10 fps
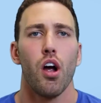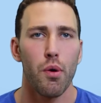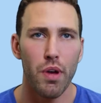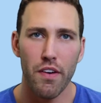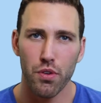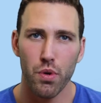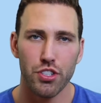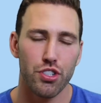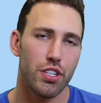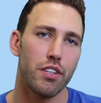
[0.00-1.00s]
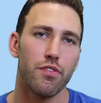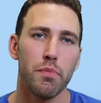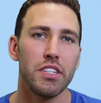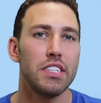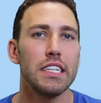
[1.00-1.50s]
All right, we have a question here
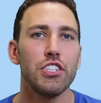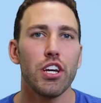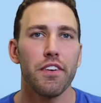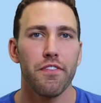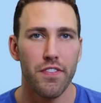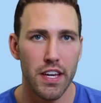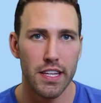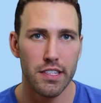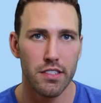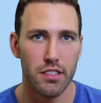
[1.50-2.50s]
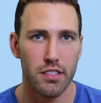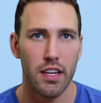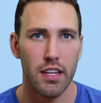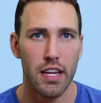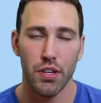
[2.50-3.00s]
from a DJ Finns.
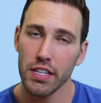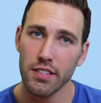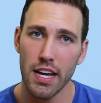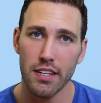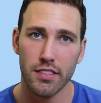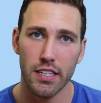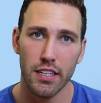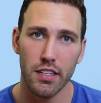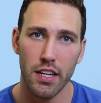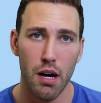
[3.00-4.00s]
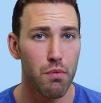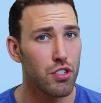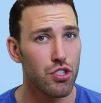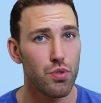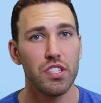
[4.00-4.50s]
Now he's asking, how
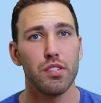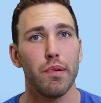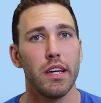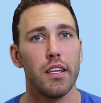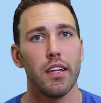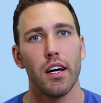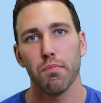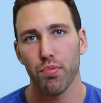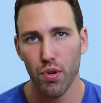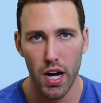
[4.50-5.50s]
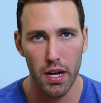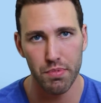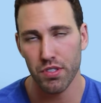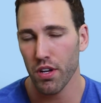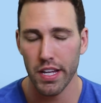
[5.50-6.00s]
much do we spend on
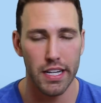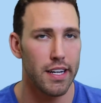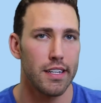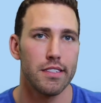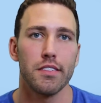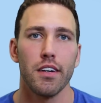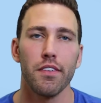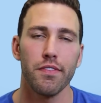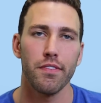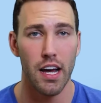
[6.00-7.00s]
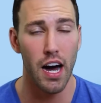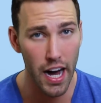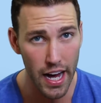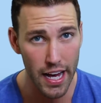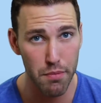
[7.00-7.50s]
props, all that kind of stuff?
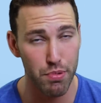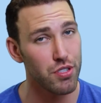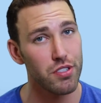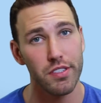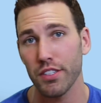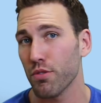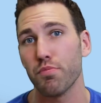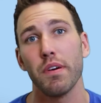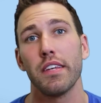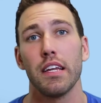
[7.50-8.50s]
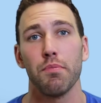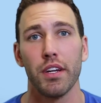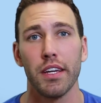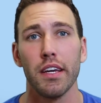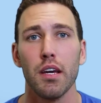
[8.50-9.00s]
I personally don't spend any
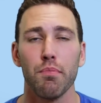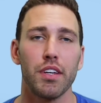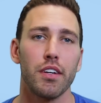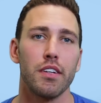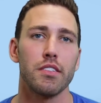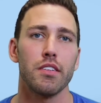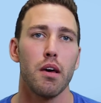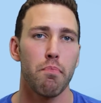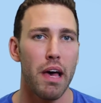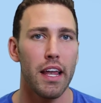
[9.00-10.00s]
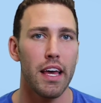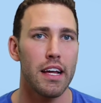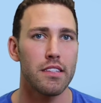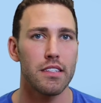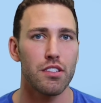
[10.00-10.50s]
money because Bad
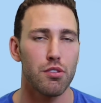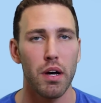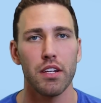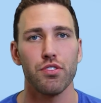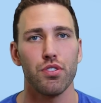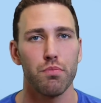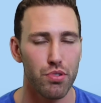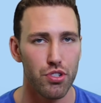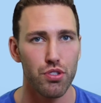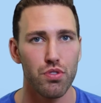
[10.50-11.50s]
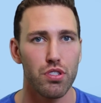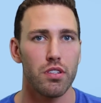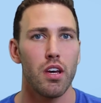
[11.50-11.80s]
Ads is sponsored and produced